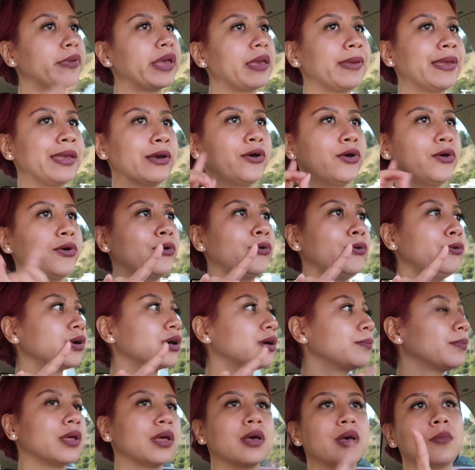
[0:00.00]
up, baby. Look up,
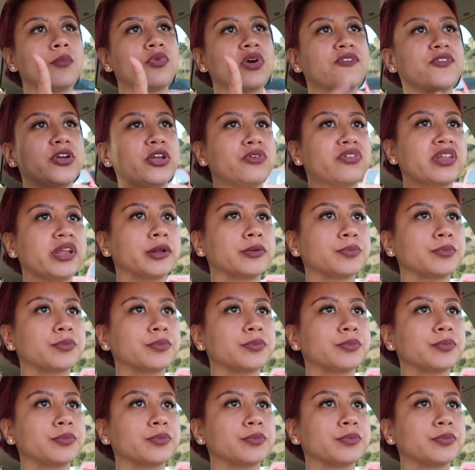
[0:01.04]
baby.